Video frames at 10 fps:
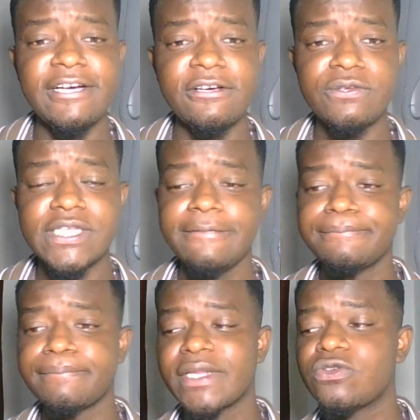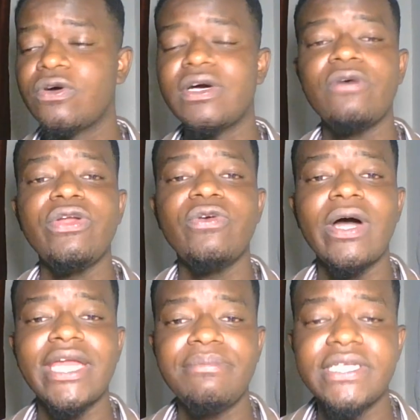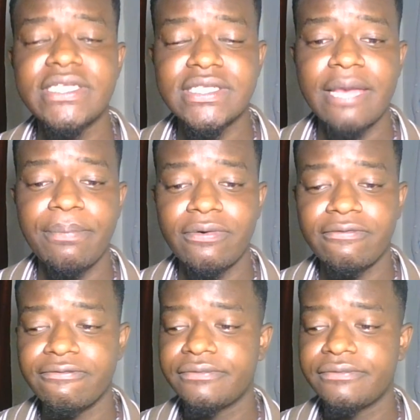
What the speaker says: You see, so when you adapt this type of